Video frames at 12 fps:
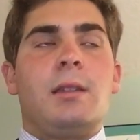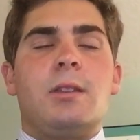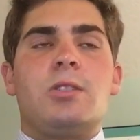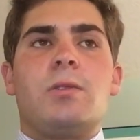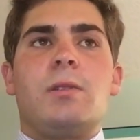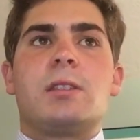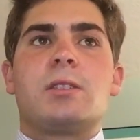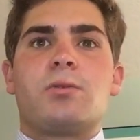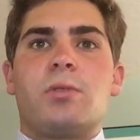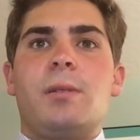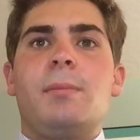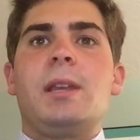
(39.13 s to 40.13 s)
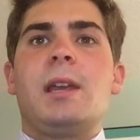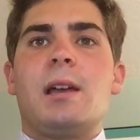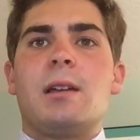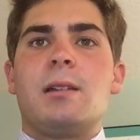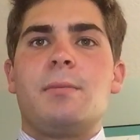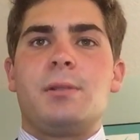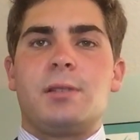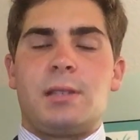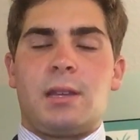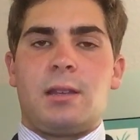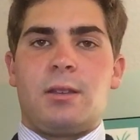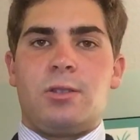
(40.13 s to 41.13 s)
that show an extremely high
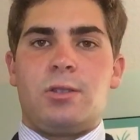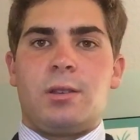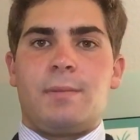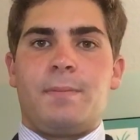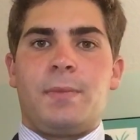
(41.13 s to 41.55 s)
percentage